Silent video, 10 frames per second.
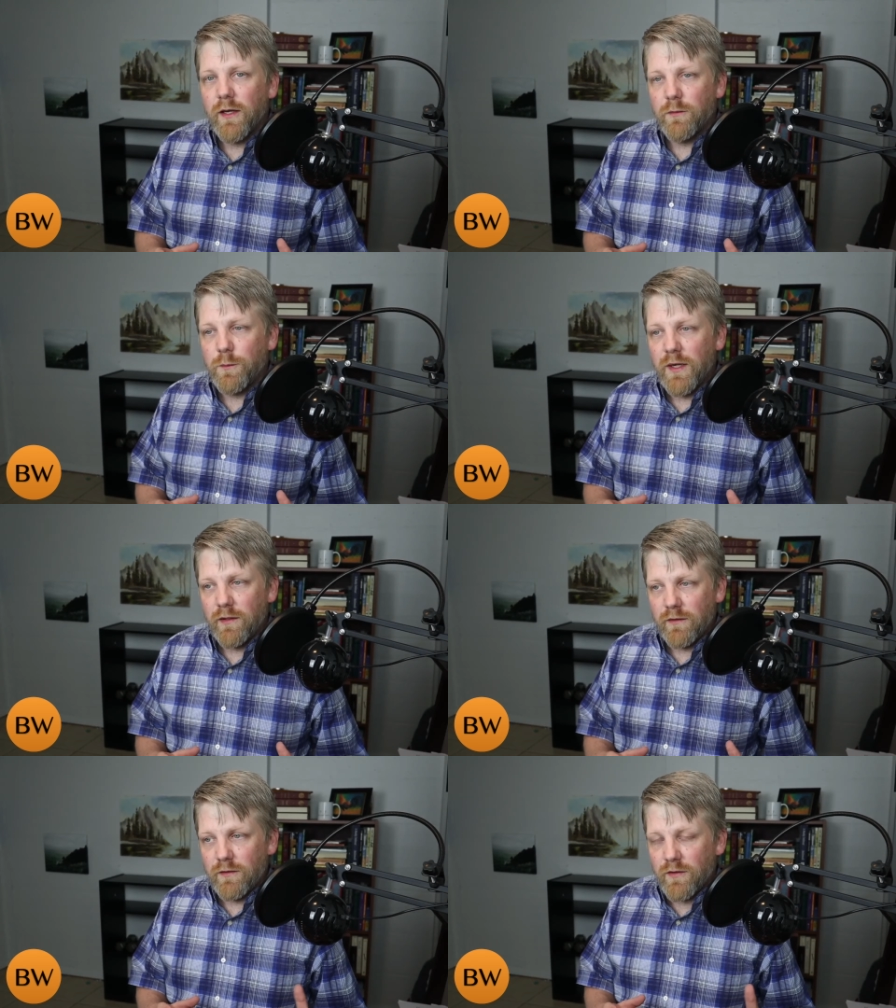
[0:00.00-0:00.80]
it's
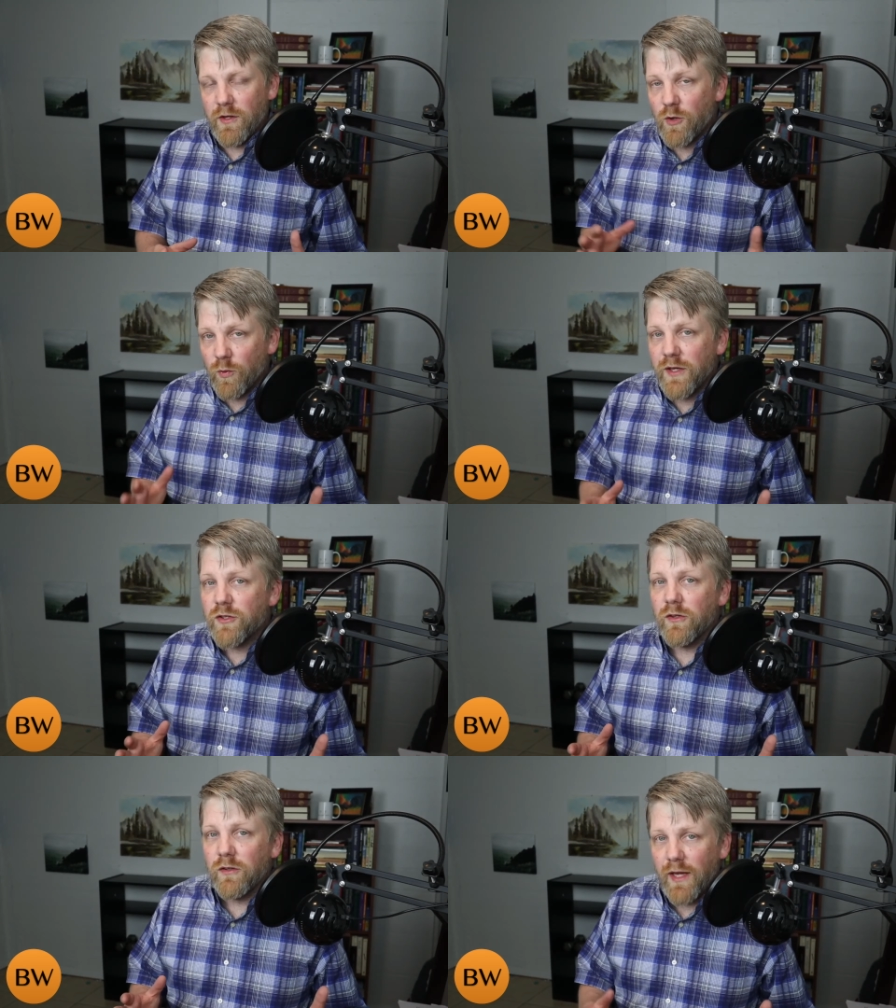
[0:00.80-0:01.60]
because it's the
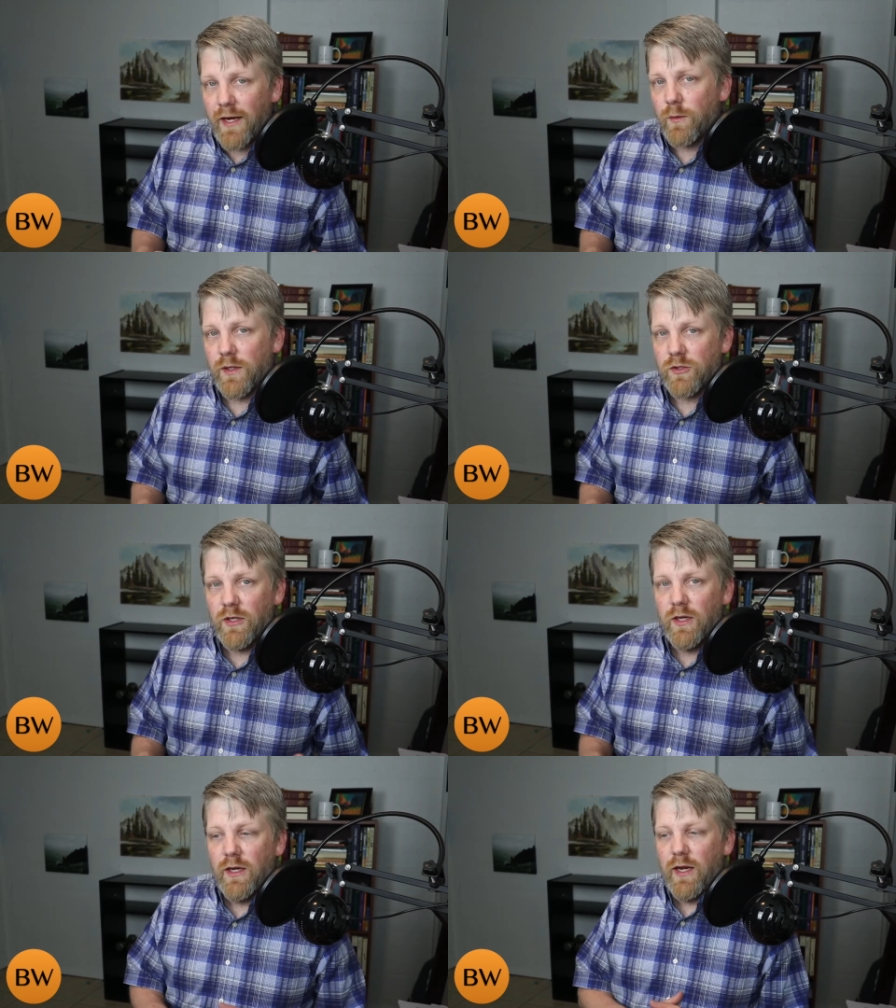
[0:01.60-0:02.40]
original language.
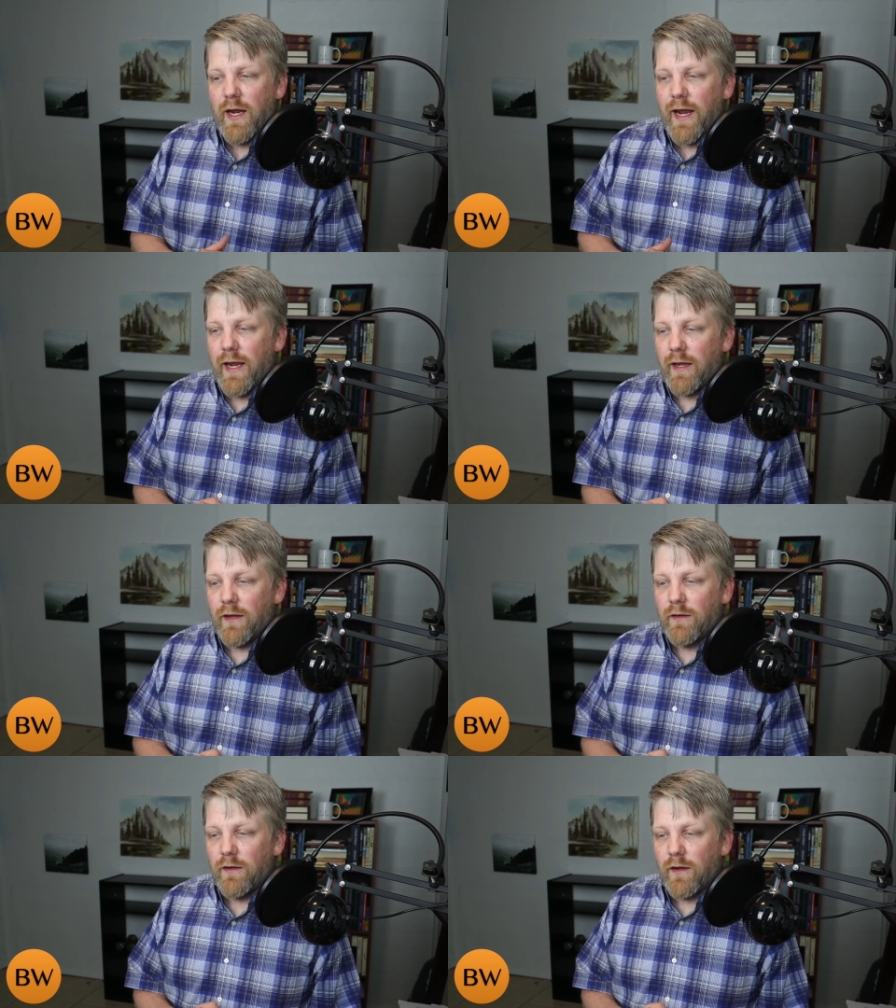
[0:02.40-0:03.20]

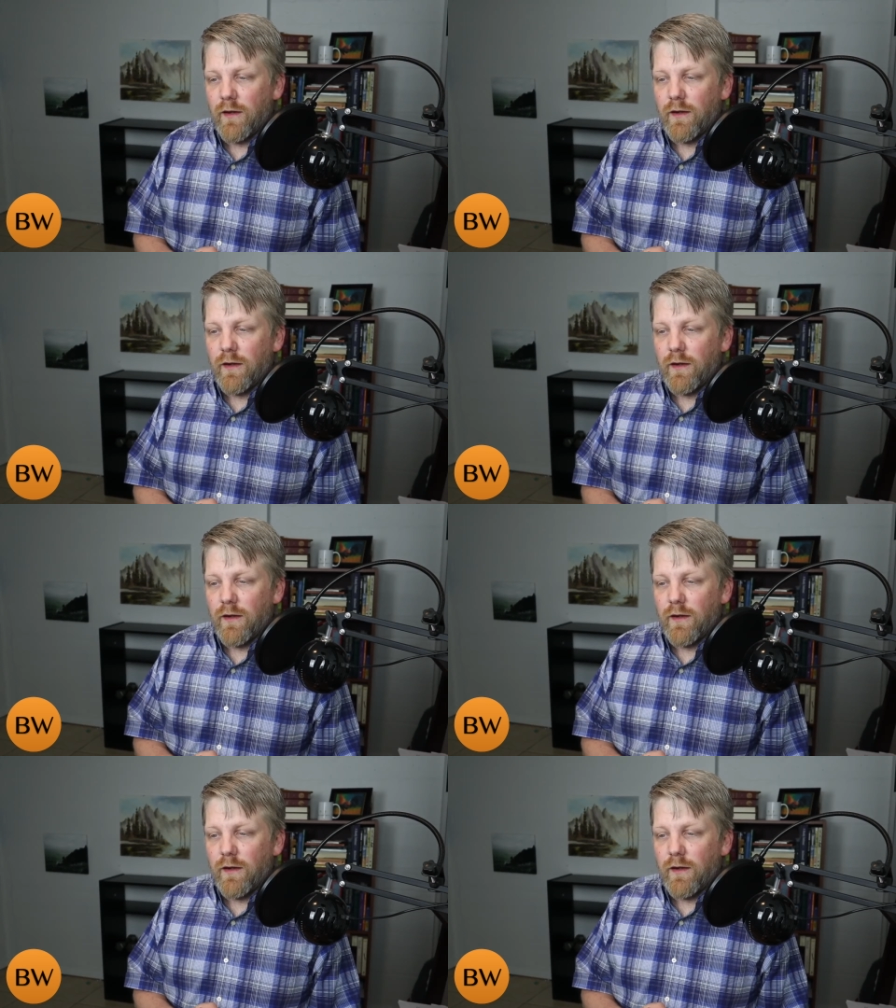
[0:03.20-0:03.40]
And,